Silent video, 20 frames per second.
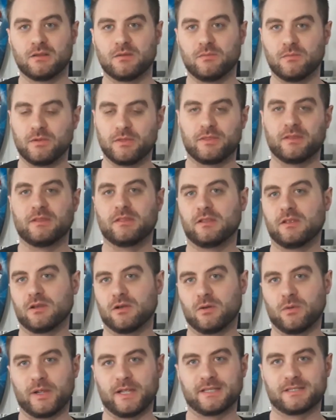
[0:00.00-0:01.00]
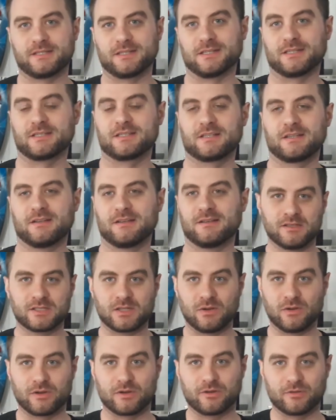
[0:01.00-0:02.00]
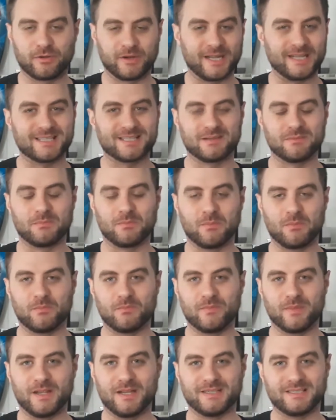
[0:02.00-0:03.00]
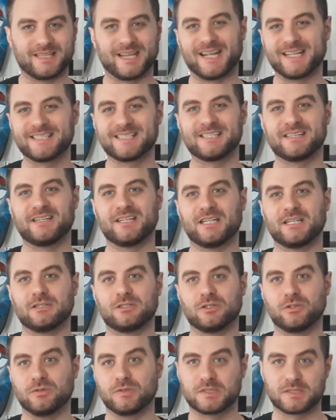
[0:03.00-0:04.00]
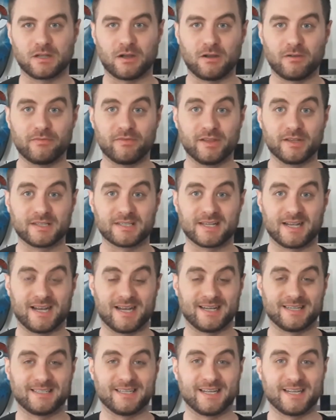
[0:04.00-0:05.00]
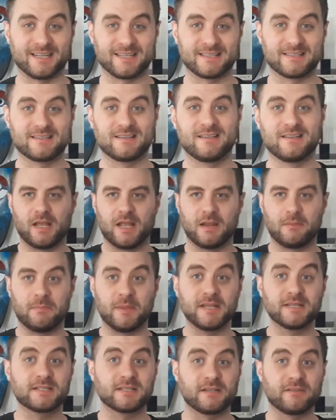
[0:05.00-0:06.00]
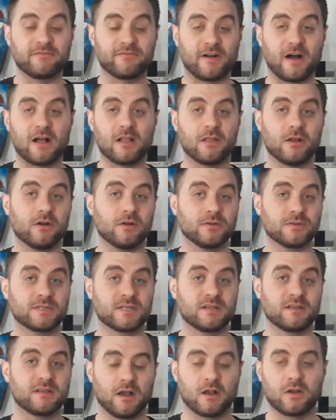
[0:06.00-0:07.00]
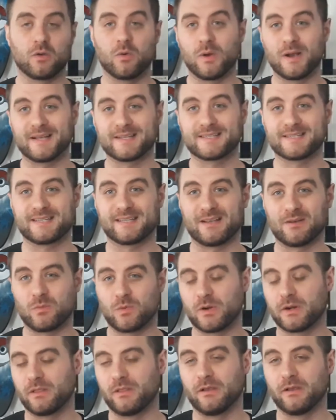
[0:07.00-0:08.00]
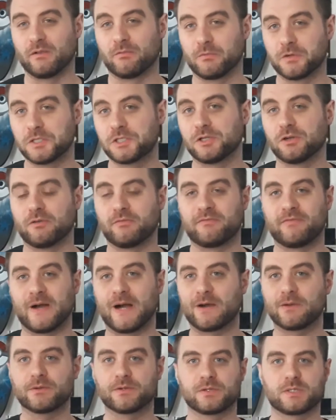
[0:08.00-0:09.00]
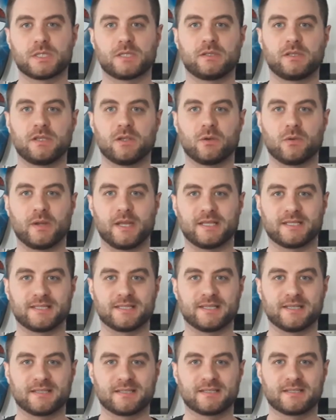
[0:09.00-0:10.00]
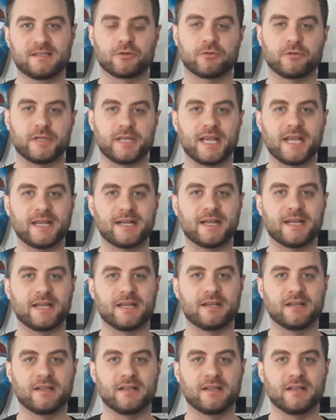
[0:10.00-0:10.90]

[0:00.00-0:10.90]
within the Oasis. So it creates some intensity to solve this contest and basically follows a quest that one of the original founders of the Oasis created